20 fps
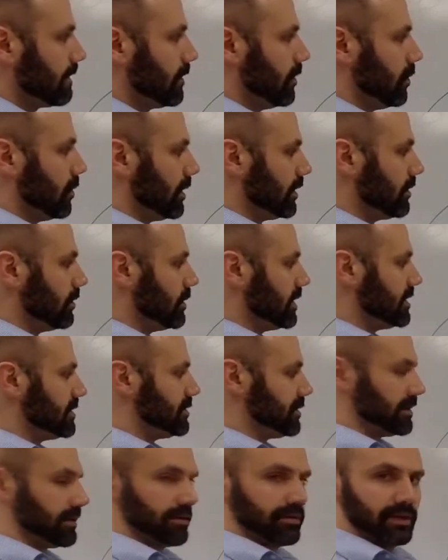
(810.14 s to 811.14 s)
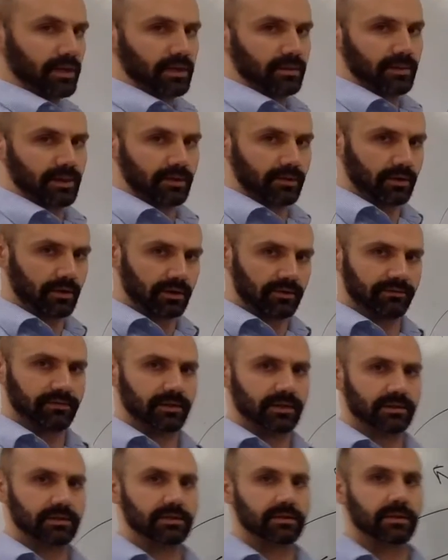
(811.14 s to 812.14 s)
One of the ways you can think about all of
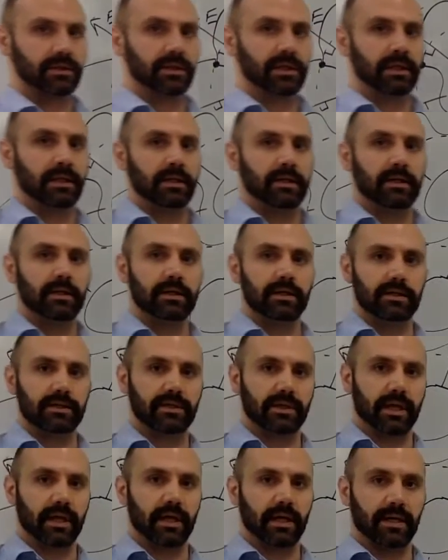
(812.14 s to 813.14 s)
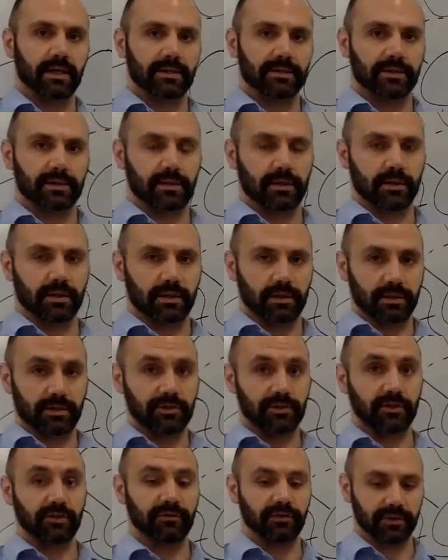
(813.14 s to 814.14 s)
this is as a
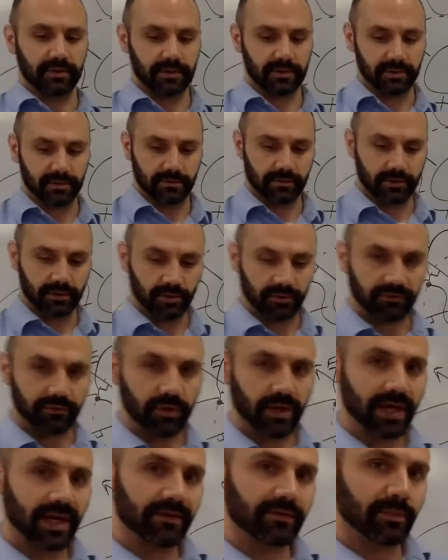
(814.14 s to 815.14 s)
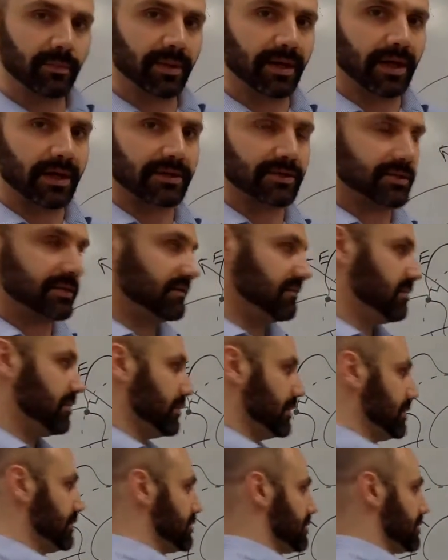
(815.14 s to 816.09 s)
surface. So if you have a positive point